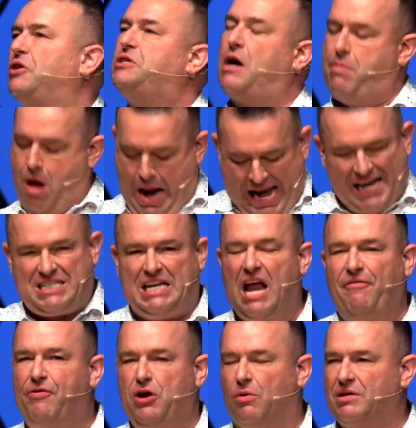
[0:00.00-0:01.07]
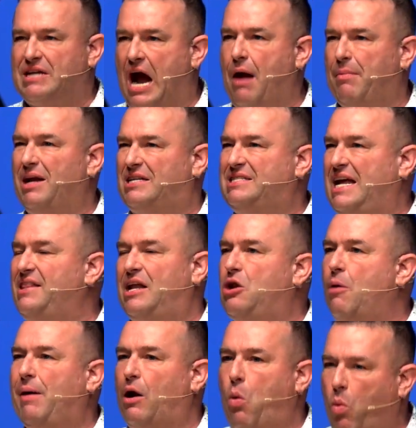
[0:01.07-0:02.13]
your job, to stand for your retirement, to stand that
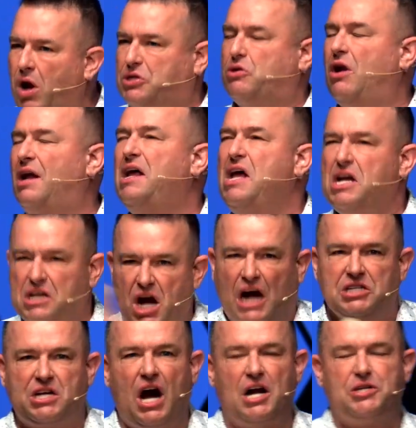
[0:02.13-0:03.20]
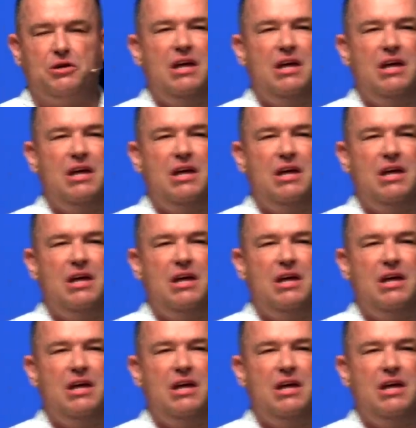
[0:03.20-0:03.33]
no matter what's going on, God's got